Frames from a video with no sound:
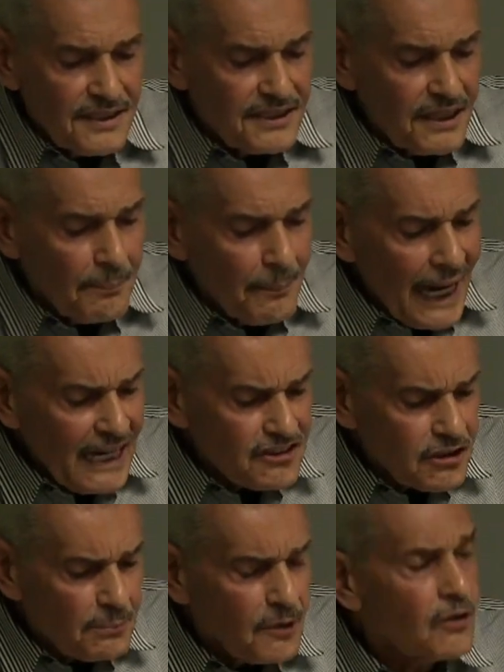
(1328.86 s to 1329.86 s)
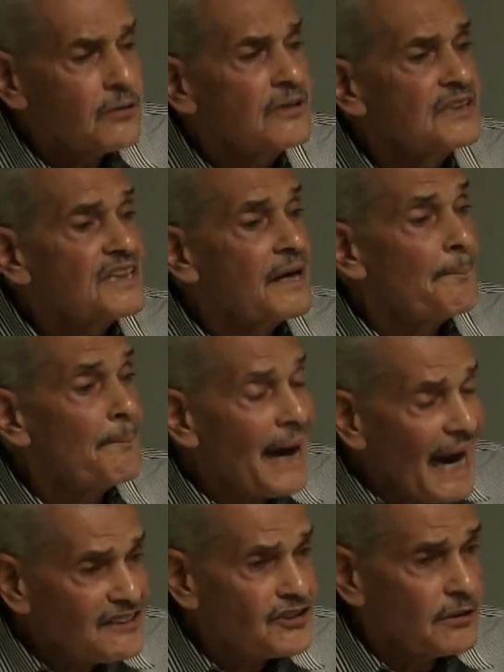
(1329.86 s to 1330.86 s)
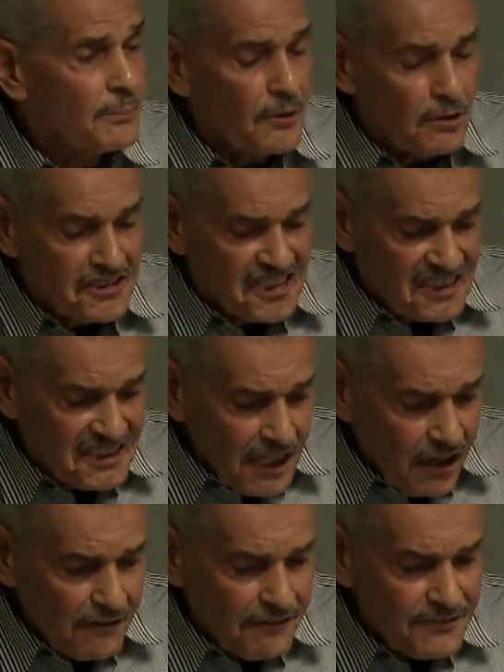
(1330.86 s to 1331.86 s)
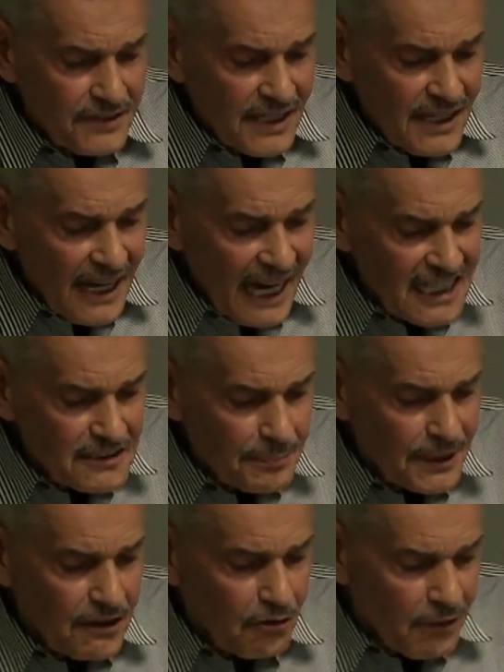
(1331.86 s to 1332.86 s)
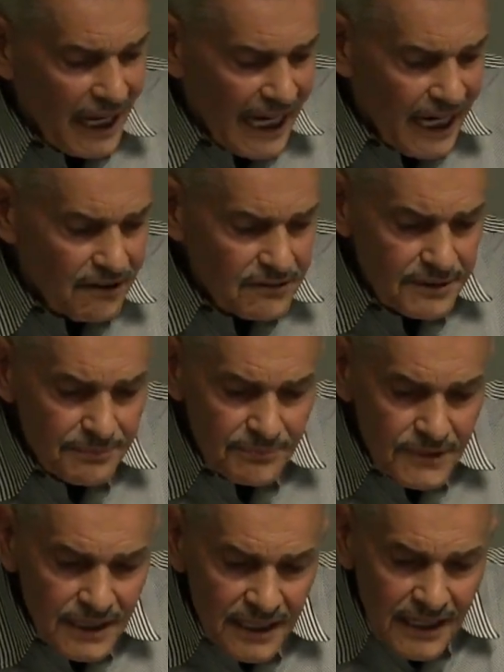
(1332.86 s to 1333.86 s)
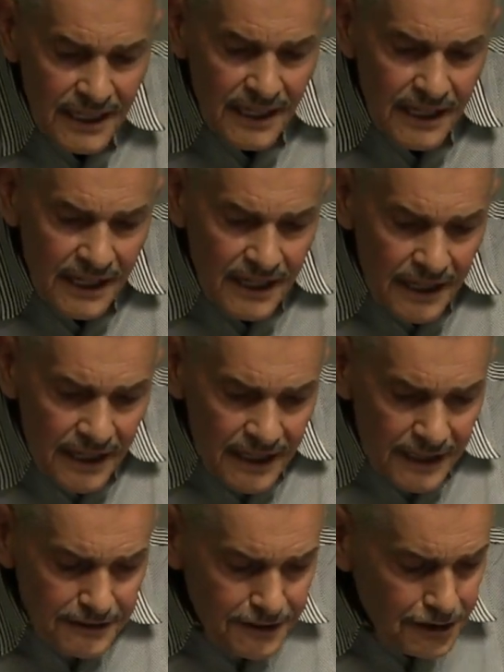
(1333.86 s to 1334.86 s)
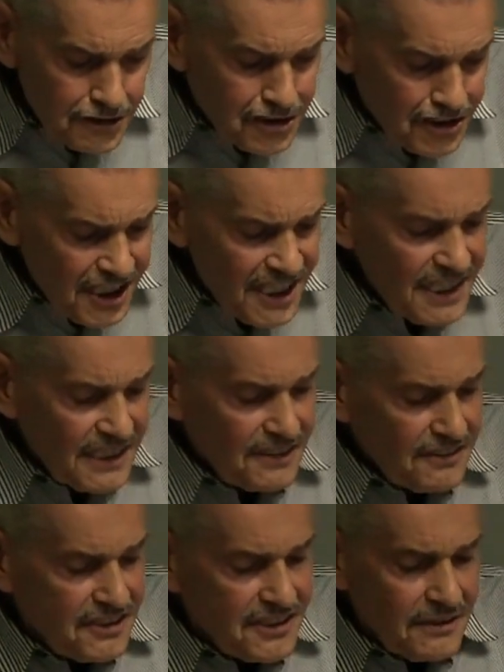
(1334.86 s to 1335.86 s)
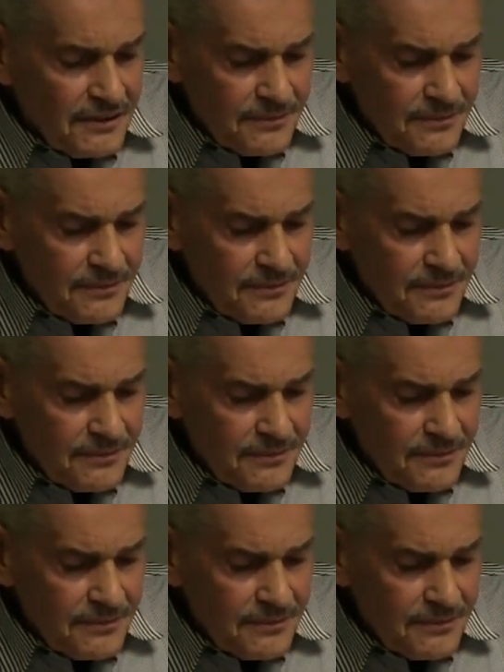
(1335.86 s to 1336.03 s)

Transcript: The imaginable, the imaginable self has been around the genes.